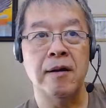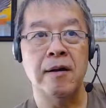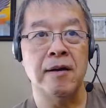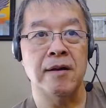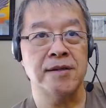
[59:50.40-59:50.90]

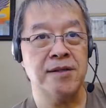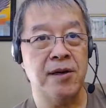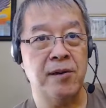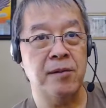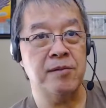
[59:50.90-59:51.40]
So
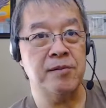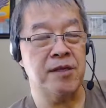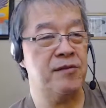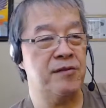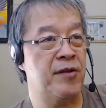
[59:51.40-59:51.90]
just for the
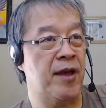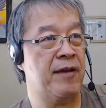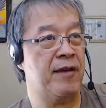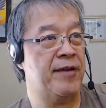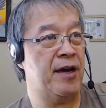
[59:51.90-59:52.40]
heck of it, I
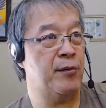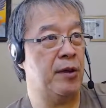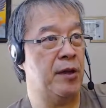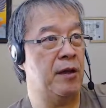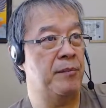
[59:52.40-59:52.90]
will
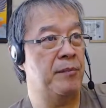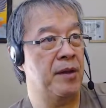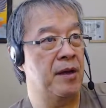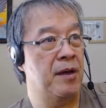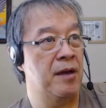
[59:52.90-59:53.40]

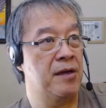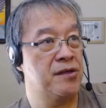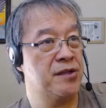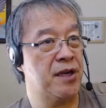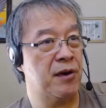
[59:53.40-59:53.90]
share
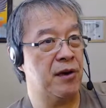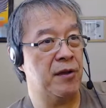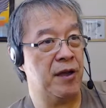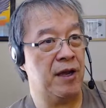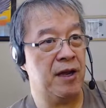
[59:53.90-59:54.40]
the
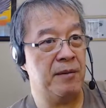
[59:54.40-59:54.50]
Internet Mobile